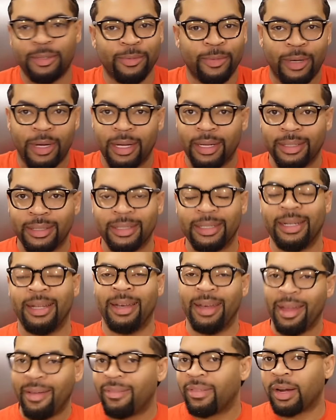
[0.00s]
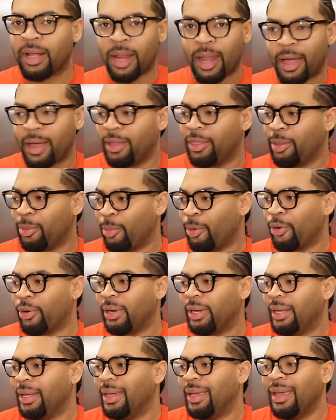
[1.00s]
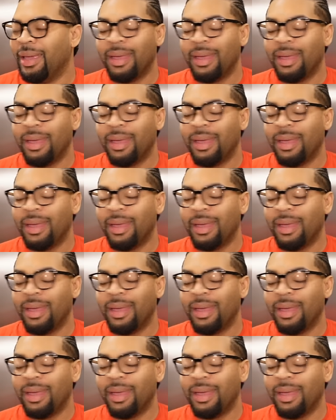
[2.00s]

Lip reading: what, 11 o'clock in the morning.